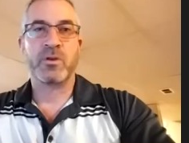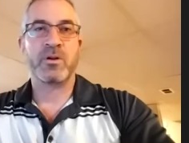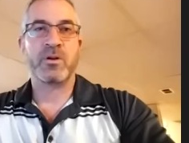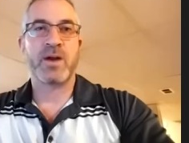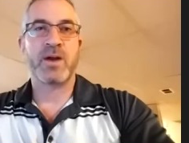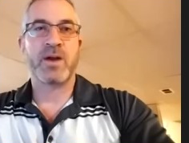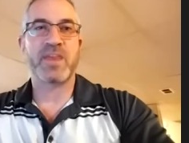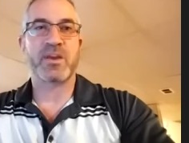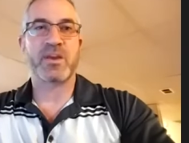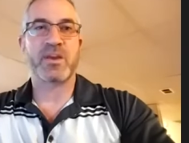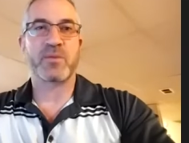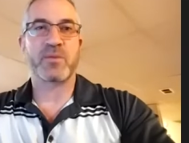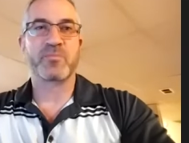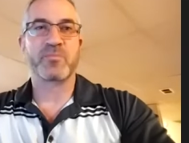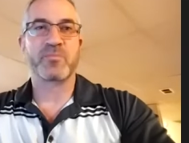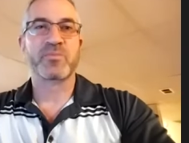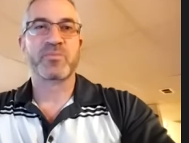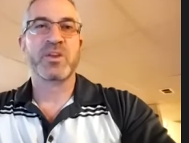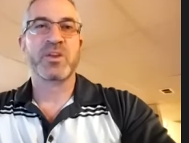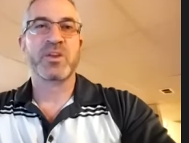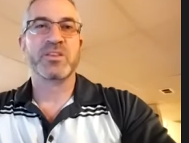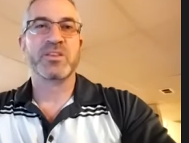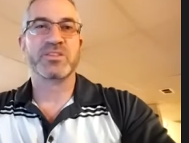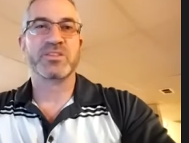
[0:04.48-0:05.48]
Hi there.
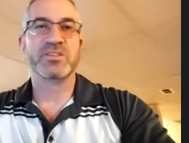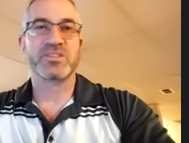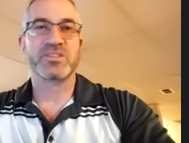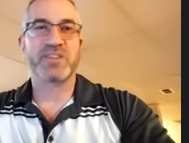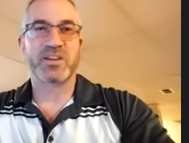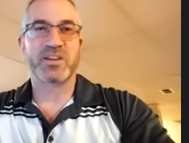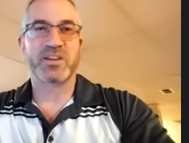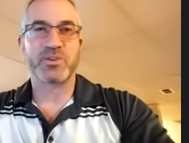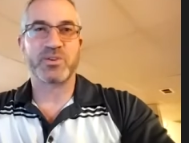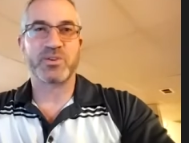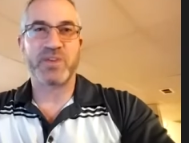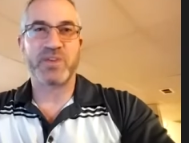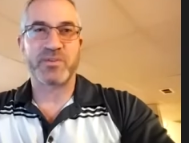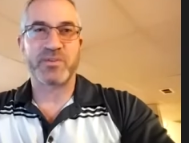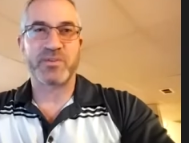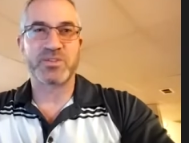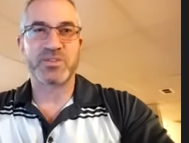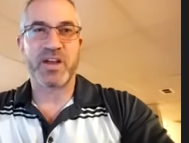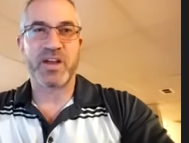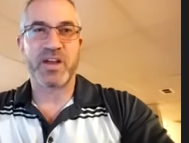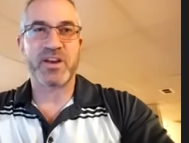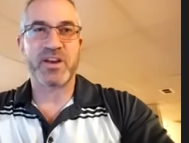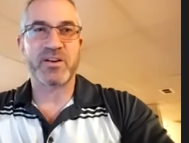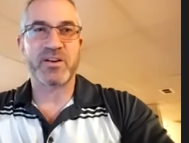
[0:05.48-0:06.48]
This is Dr. Jeff
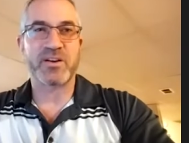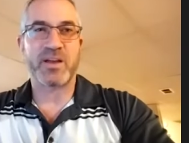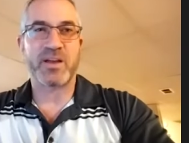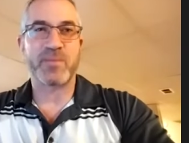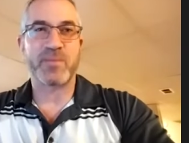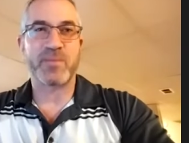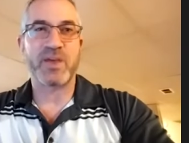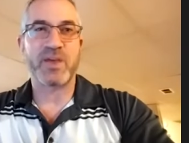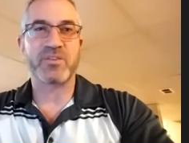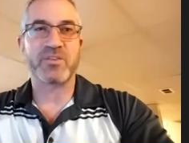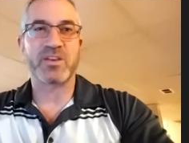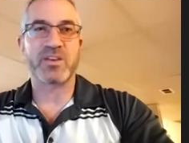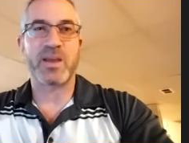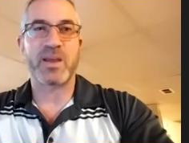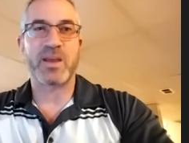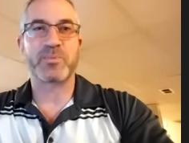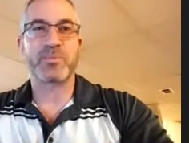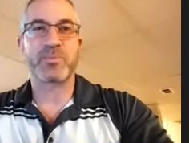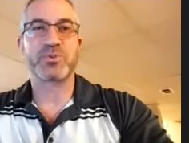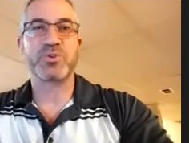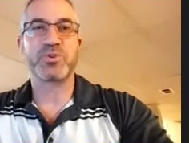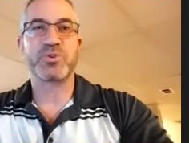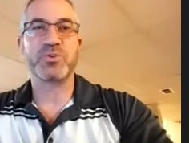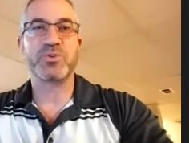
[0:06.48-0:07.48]
Snyder. I'm having an
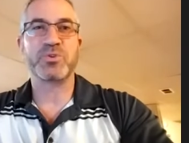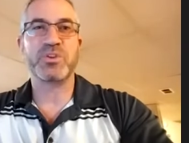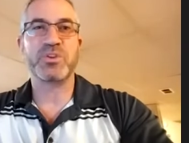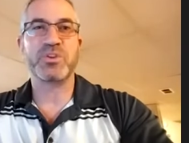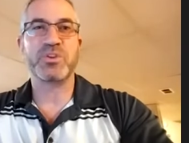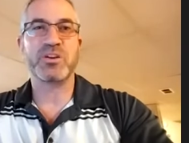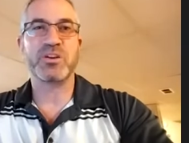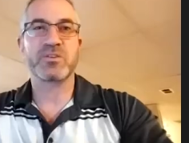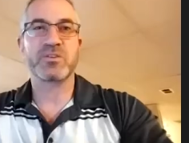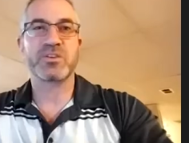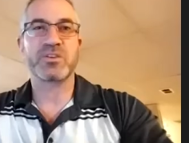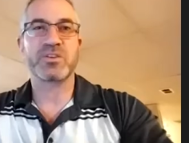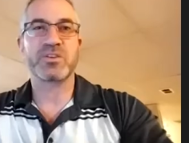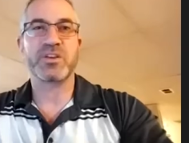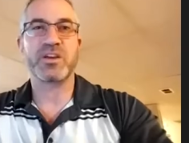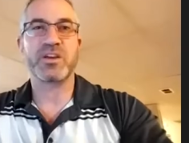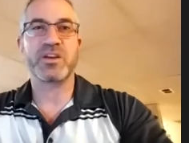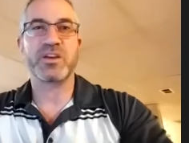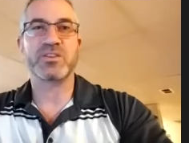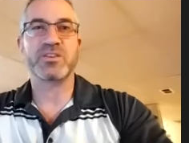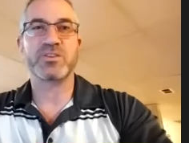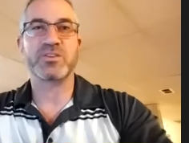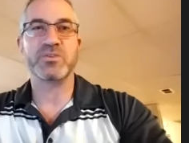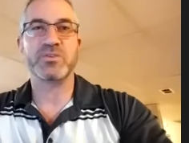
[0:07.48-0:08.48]
opportunity here
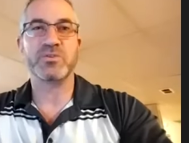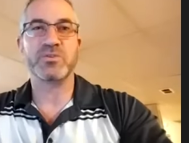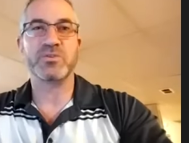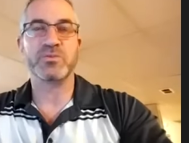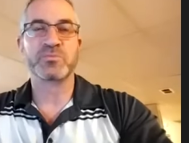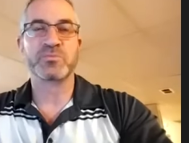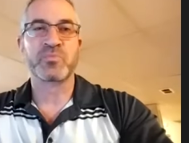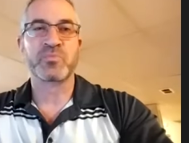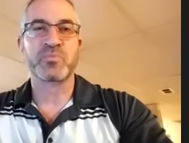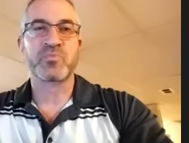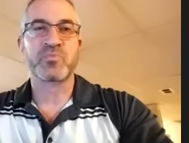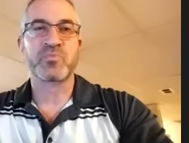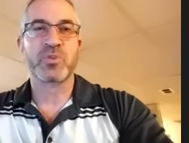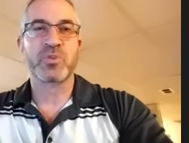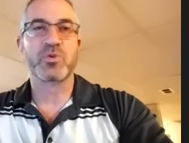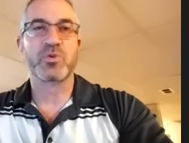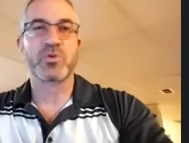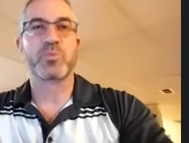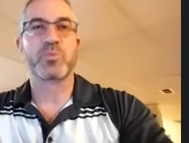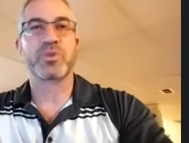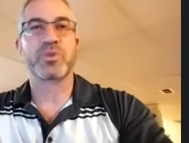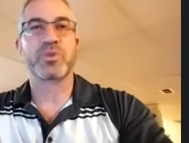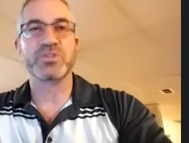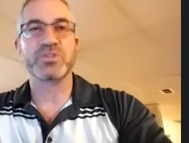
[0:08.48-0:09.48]
tonight to do
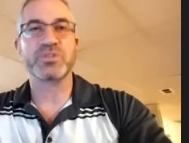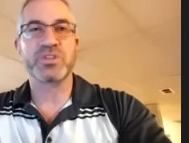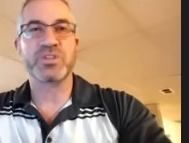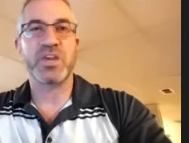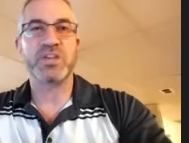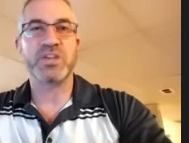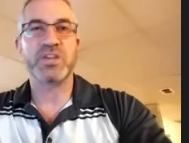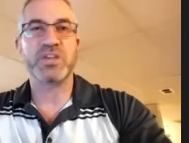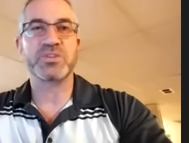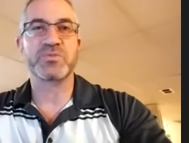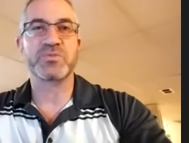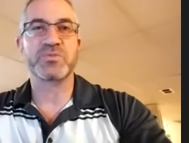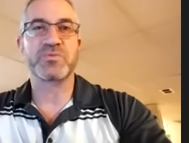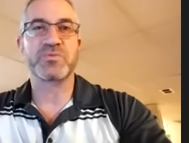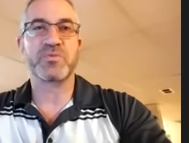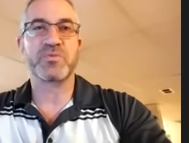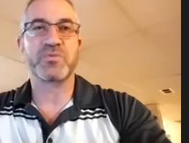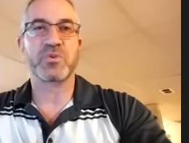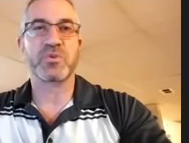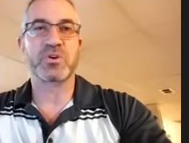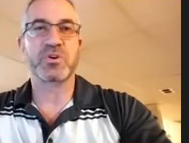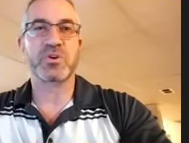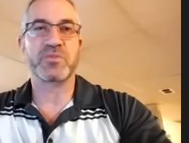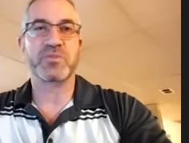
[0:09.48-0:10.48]
a presentation
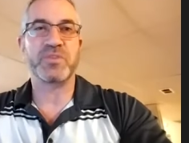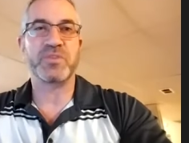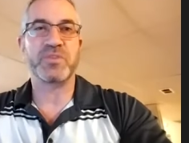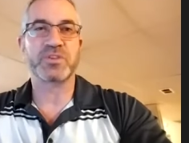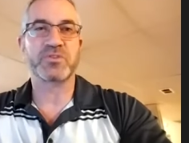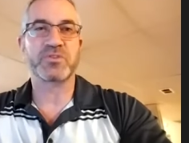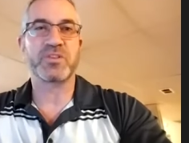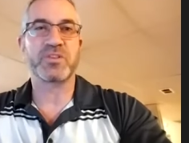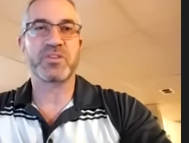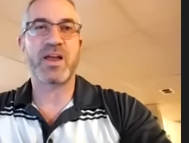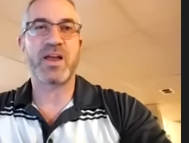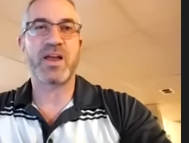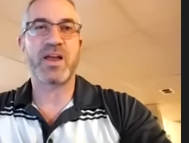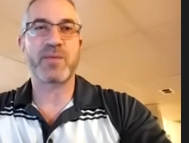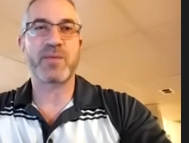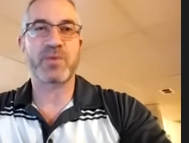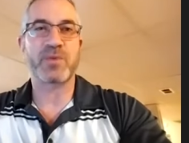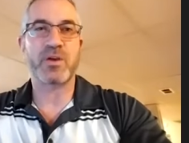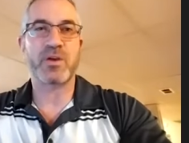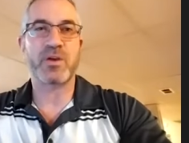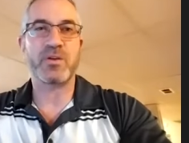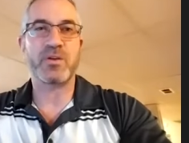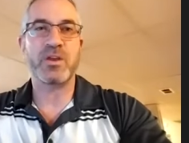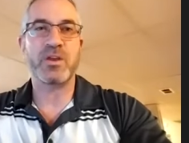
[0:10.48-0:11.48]
for Phoenixville
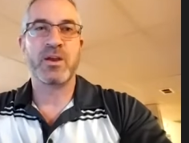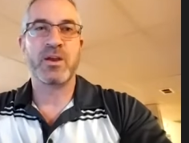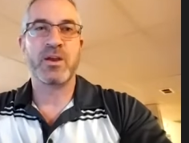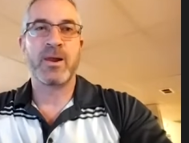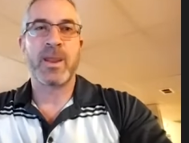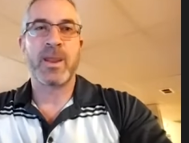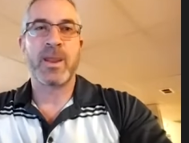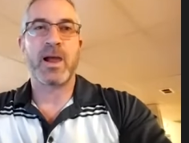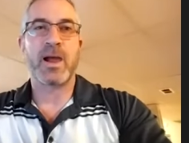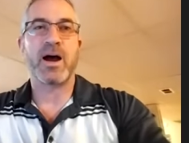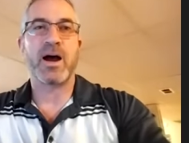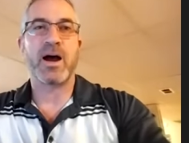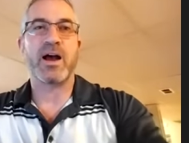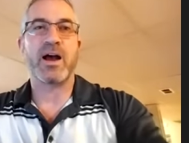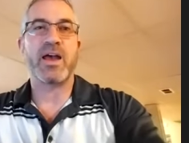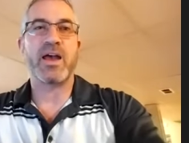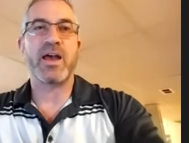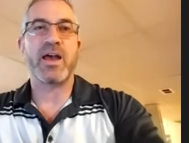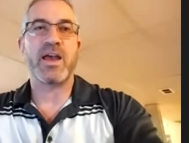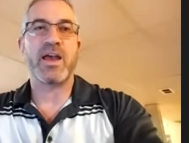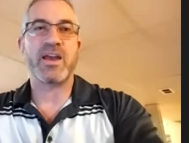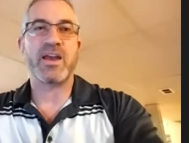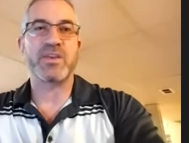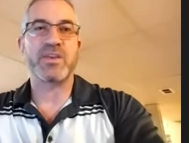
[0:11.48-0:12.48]
Library. Uh,
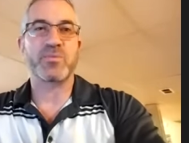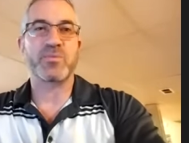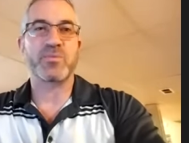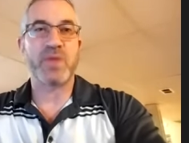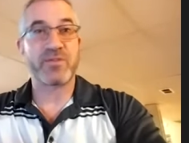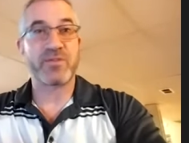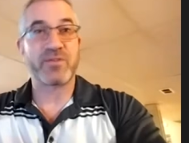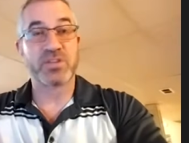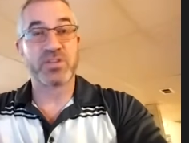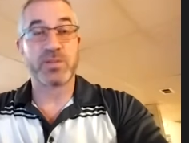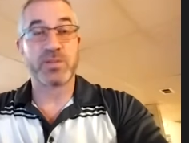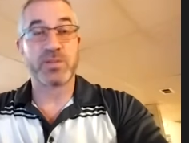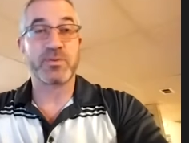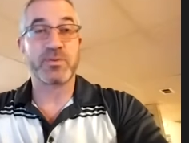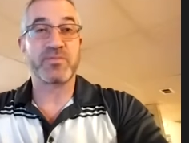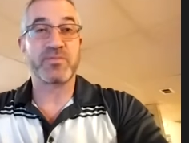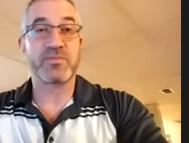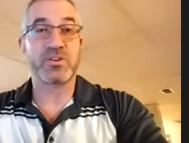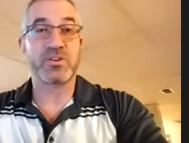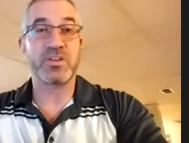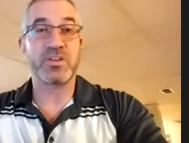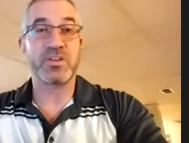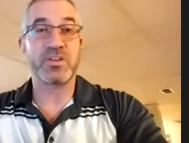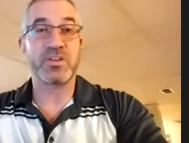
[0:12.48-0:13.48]
and we have a little bit of
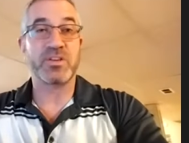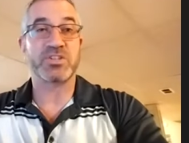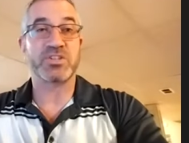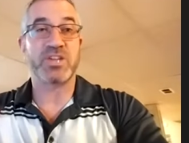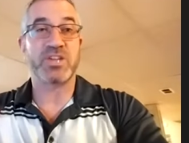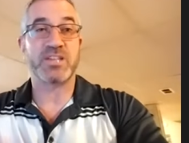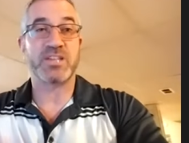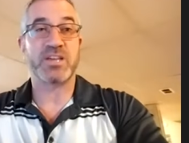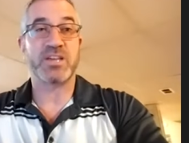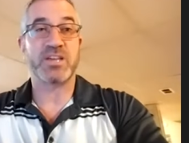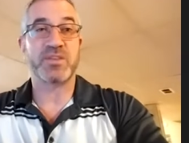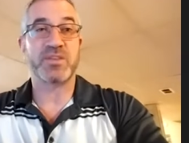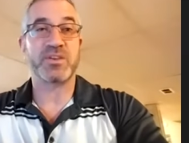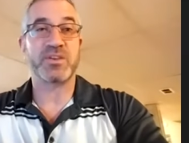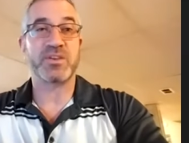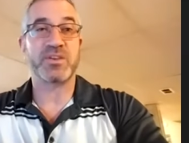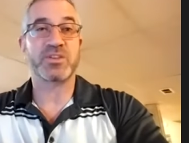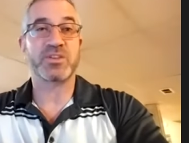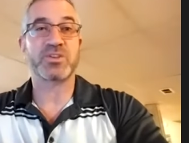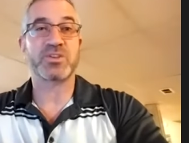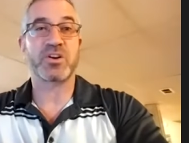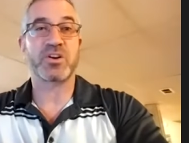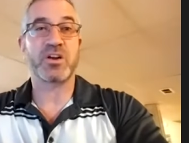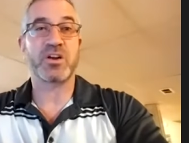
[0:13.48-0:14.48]
a glitch. That's how things
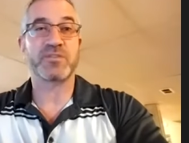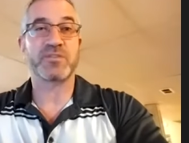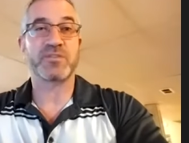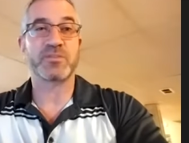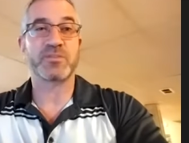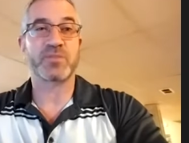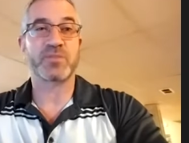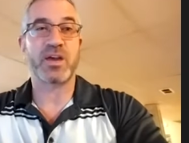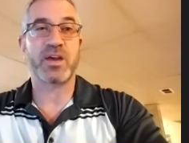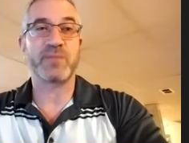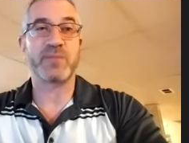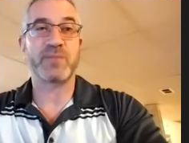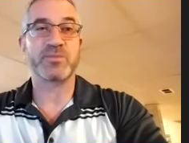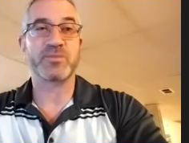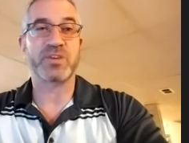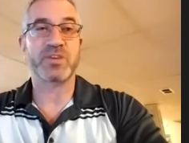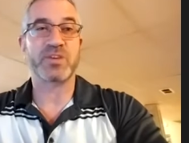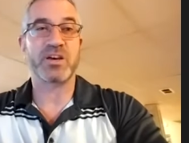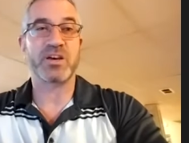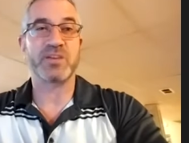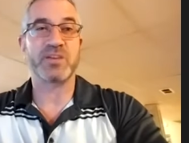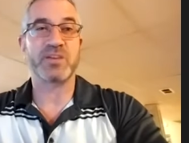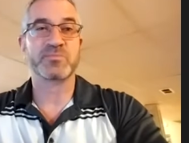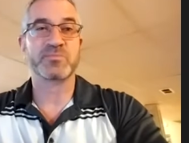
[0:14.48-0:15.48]
start off sometimes.
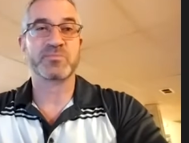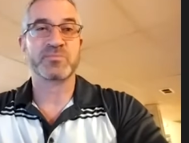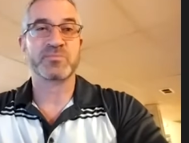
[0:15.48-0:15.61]
Uh,